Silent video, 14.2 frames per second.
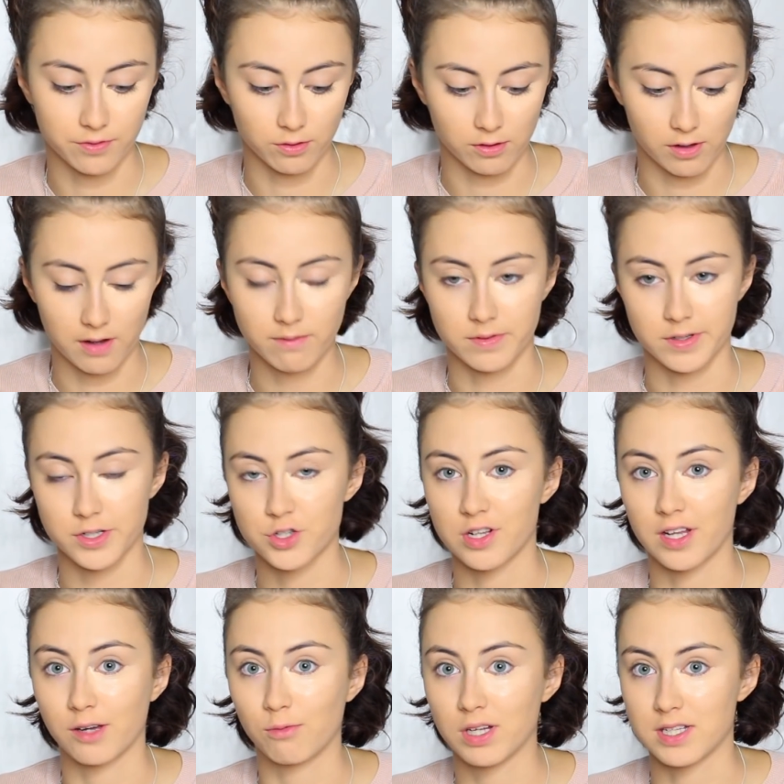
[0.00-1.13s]
full coverage,
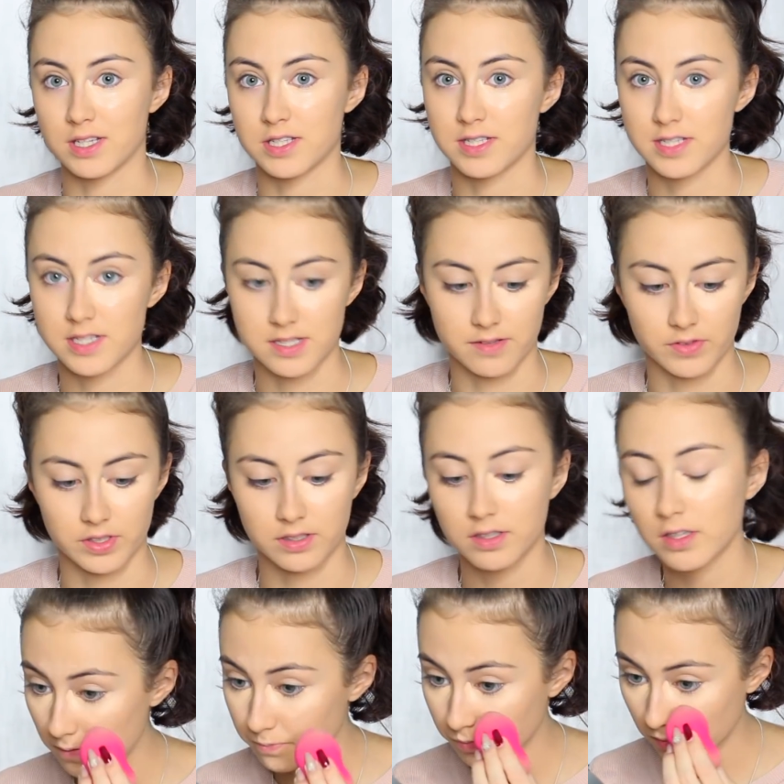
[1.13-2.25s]
like what is this even?
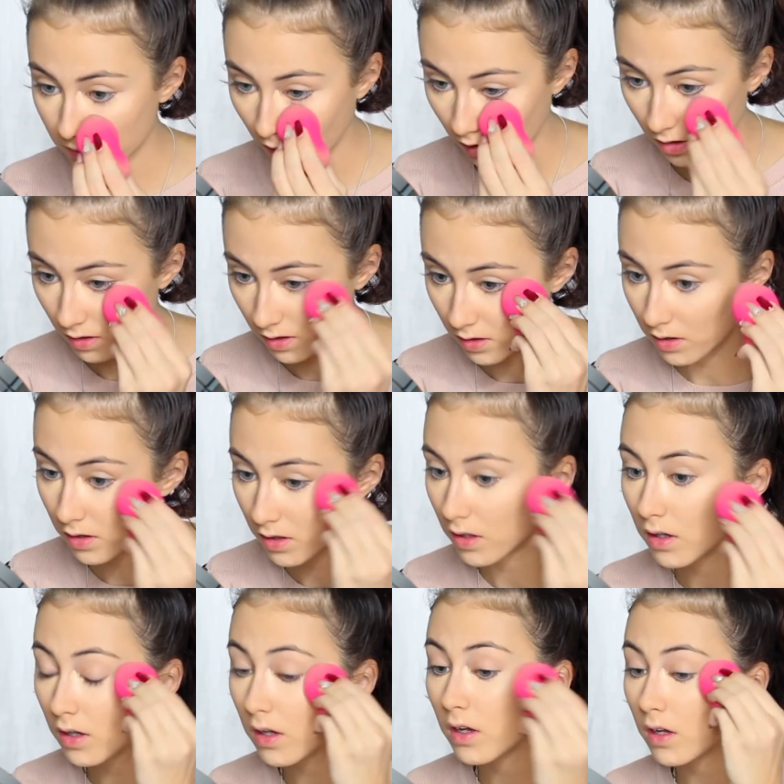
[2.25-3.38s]
The thing I like
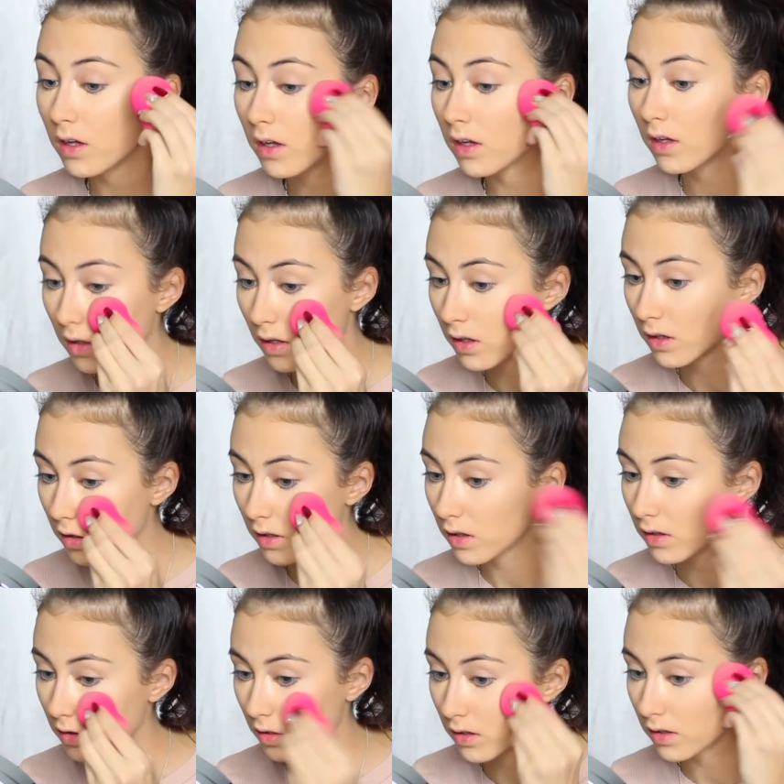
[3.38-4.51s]
about this
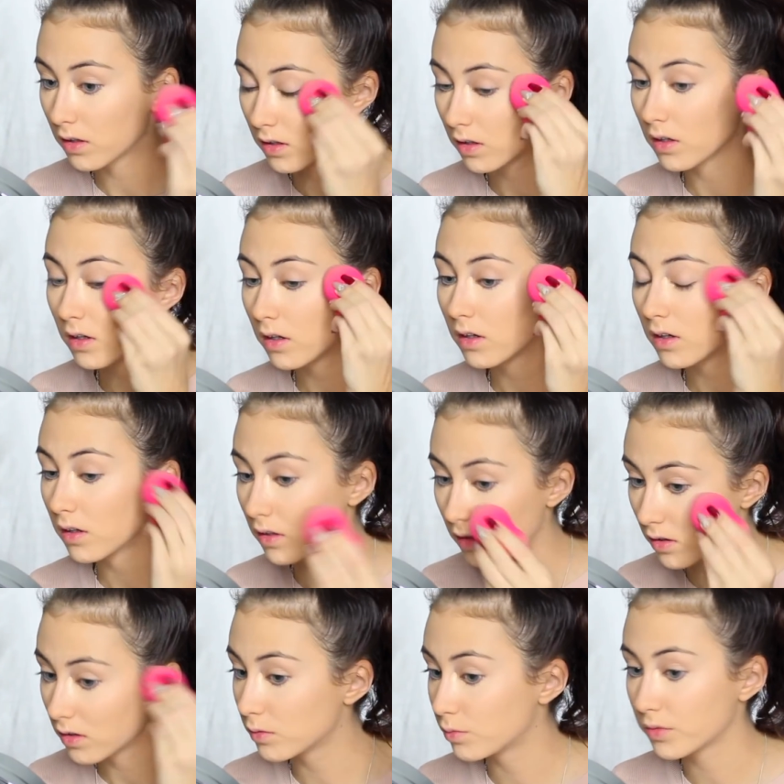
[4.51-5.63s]
concealer is that it's full
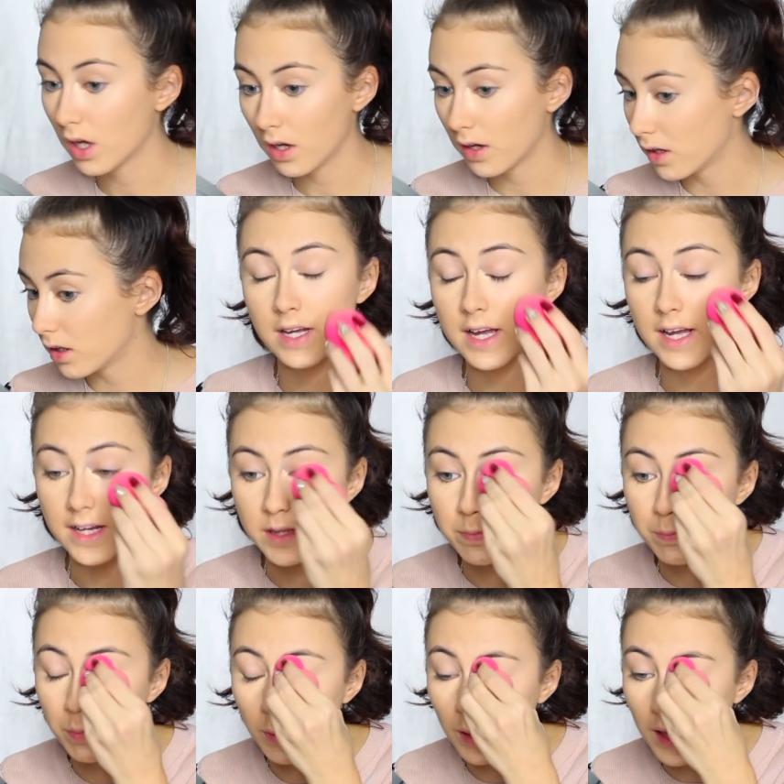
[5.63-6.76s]
coverage, but
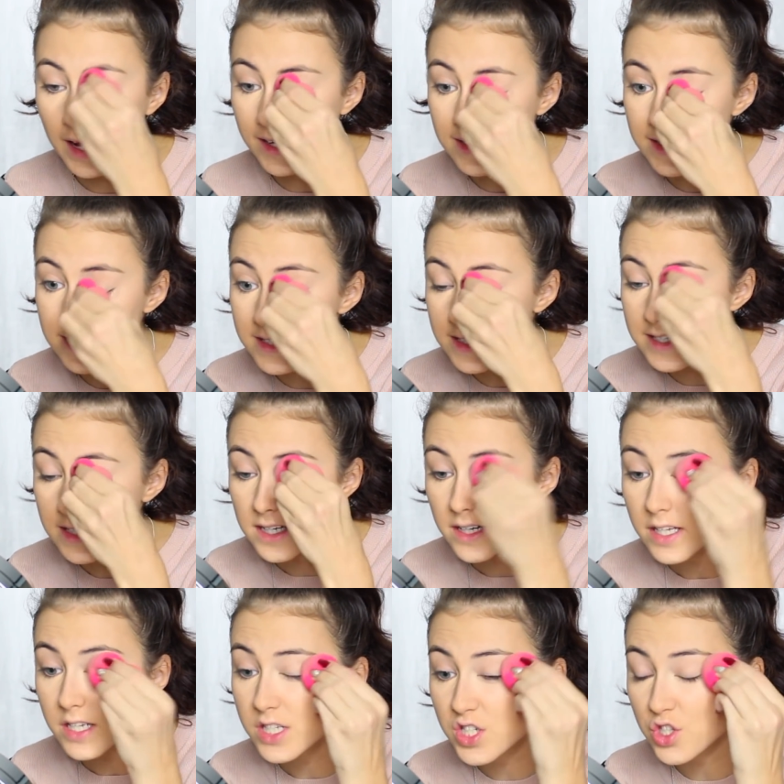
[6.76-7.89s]
it blends
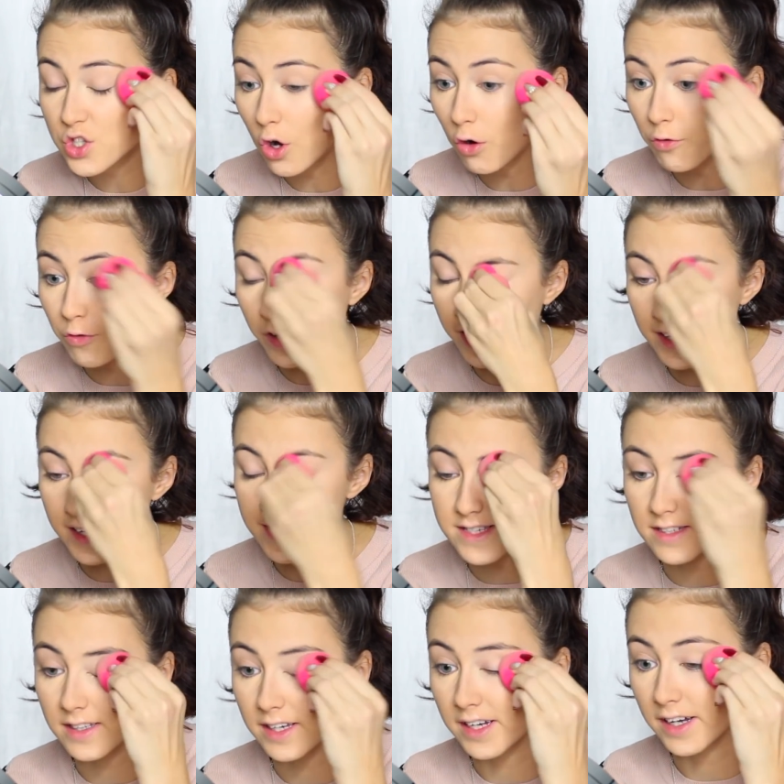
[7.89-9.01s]
so freaking
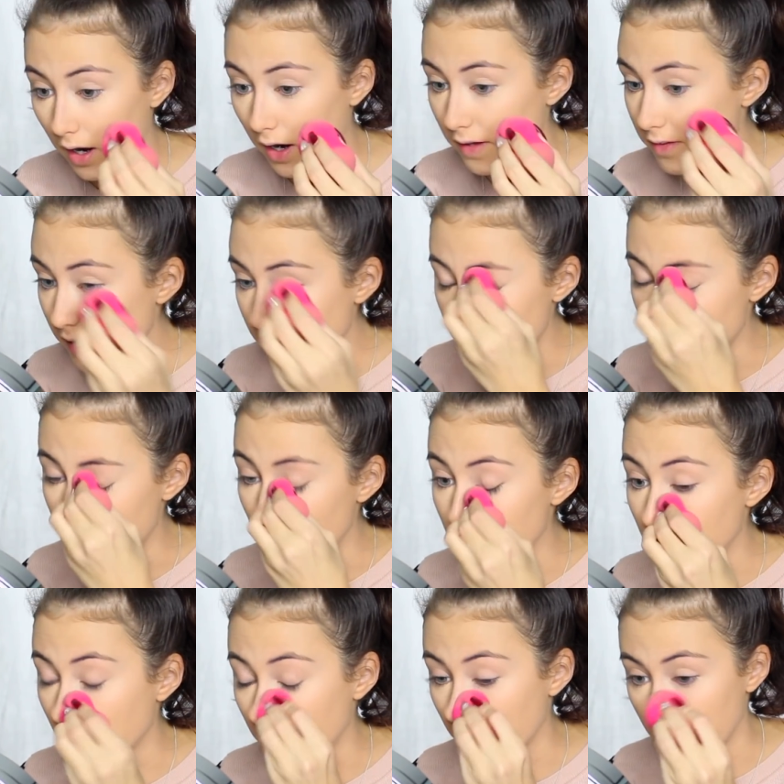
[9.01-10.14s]
easily. I think the
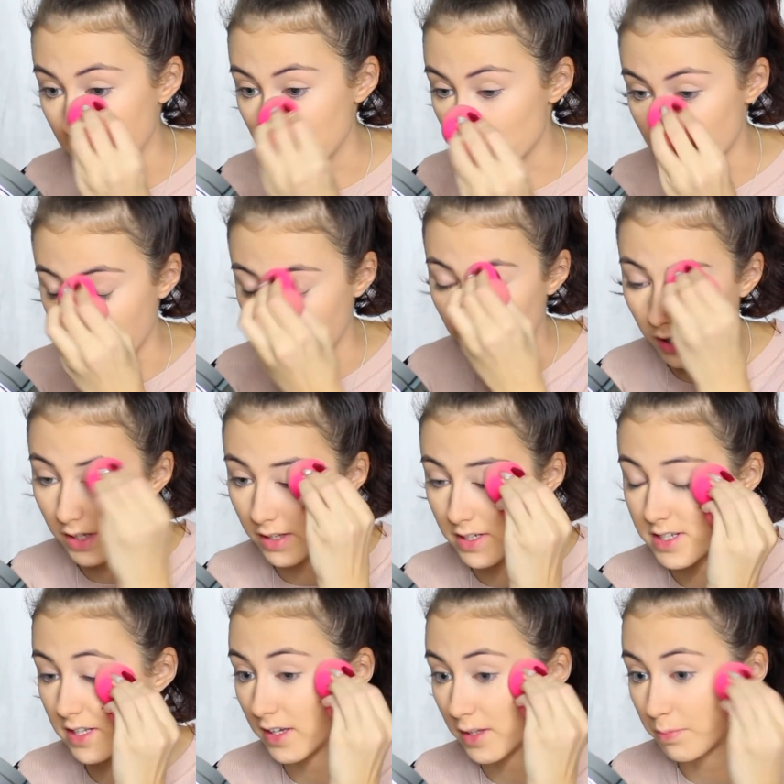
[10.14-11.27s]
Maybelline Age Rewind
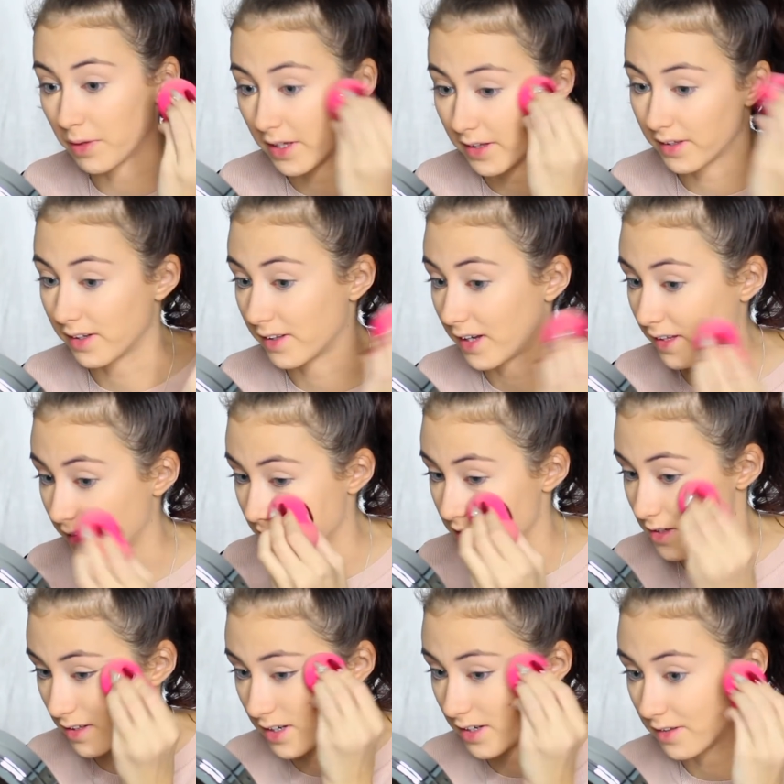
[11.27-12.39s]
is not blending that
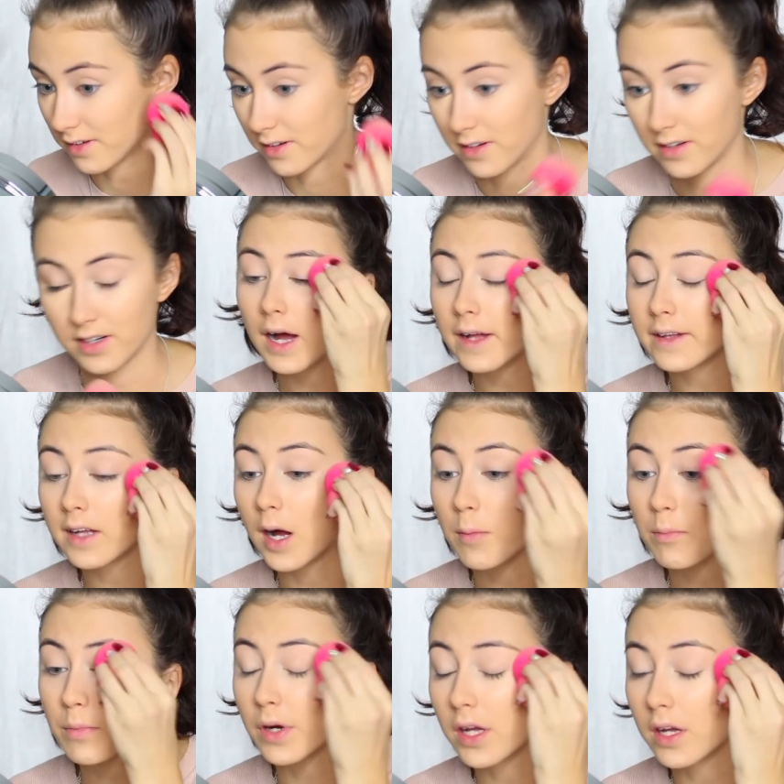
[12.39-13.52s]
easily either. And
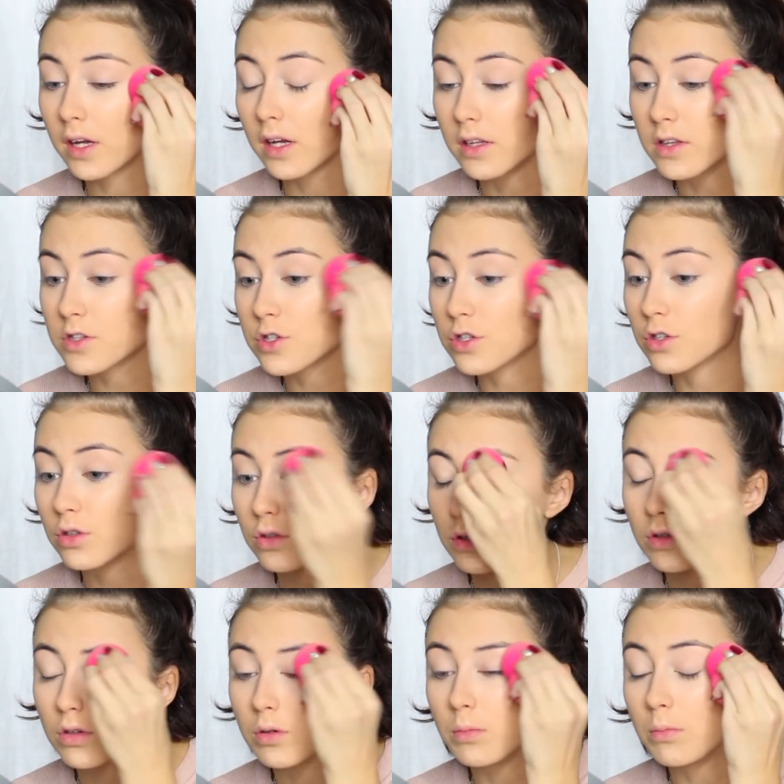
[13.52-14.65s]
I'm bringing it
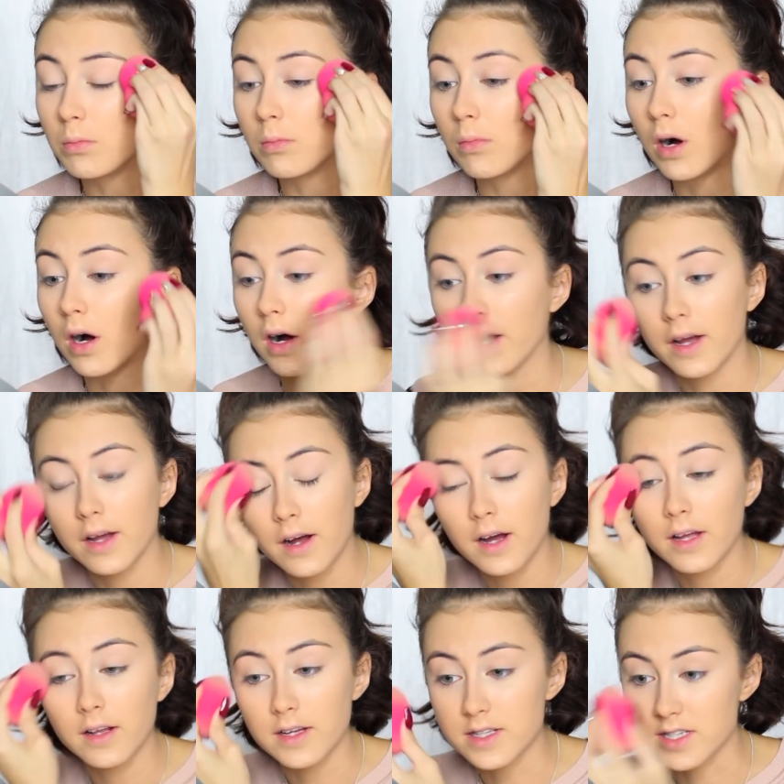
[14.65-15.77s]
to my
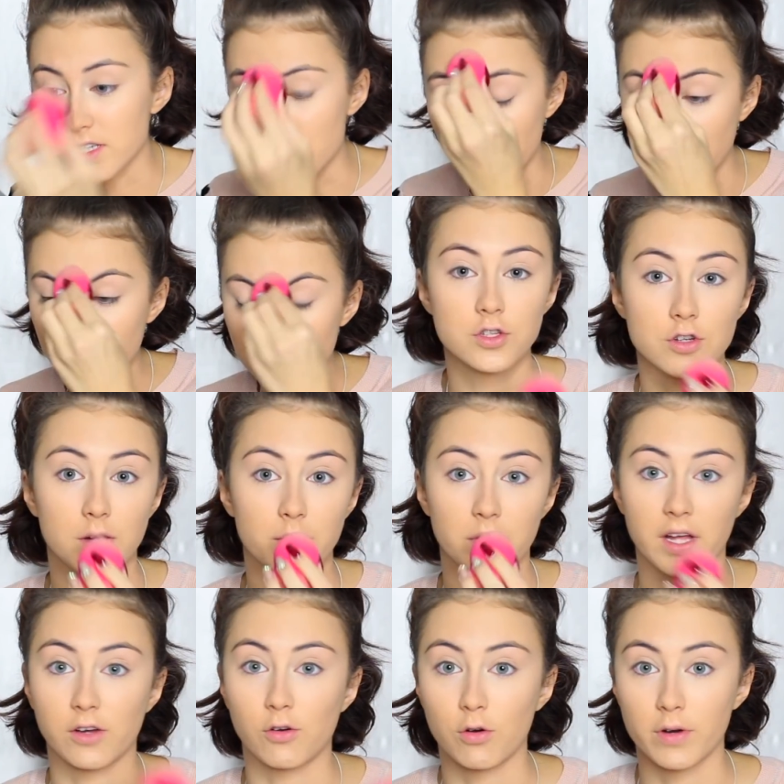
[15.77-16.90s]
eyelids as well. So I'm
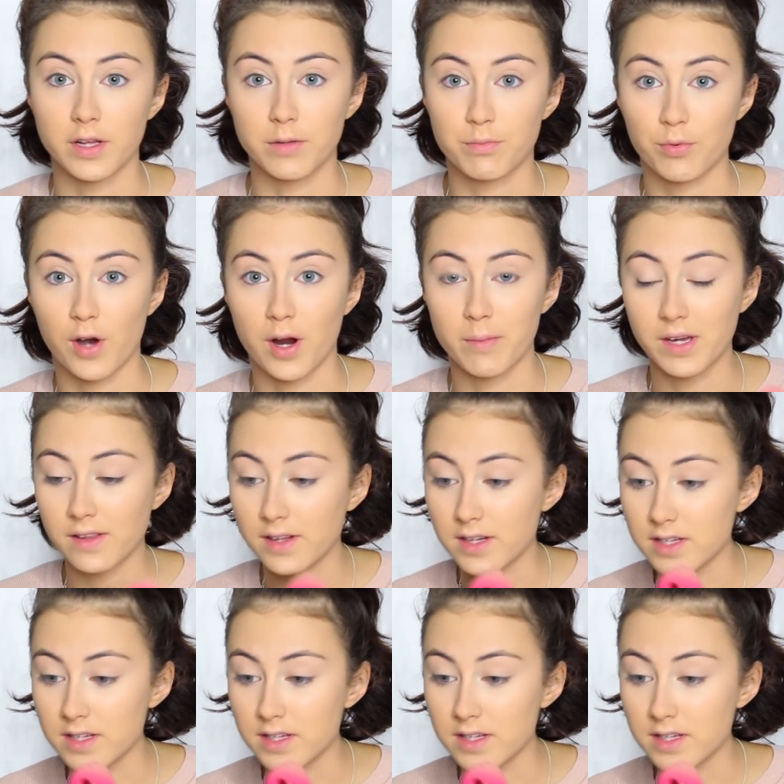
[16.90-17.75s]
like already priming